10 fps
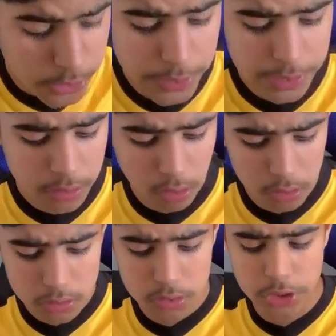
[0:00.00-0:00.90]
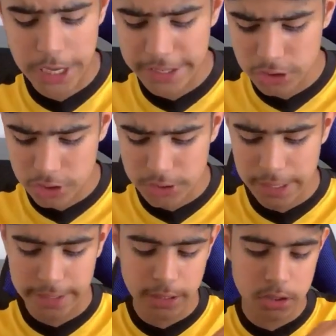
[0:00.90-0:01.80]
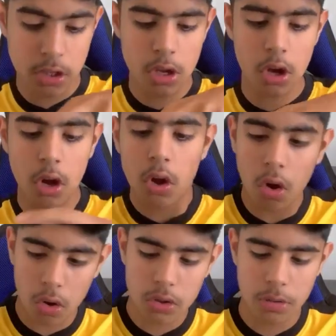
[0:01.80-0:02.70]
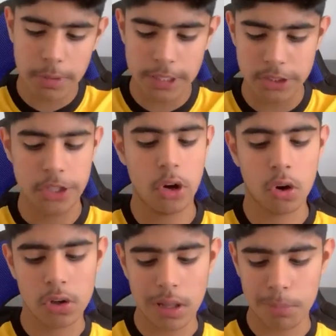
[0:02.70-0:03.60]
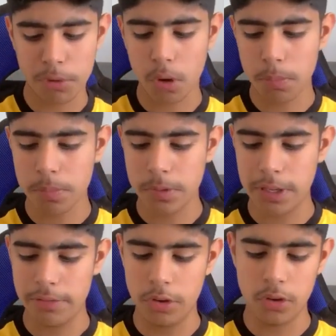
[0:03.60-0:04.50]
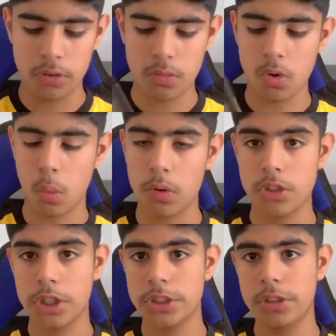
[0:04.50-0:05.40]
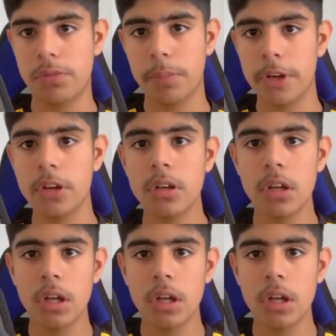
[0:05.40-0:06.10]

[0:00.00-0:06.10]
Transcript: You can also change the settings on the PC or a laptop if you don't want to change it from here.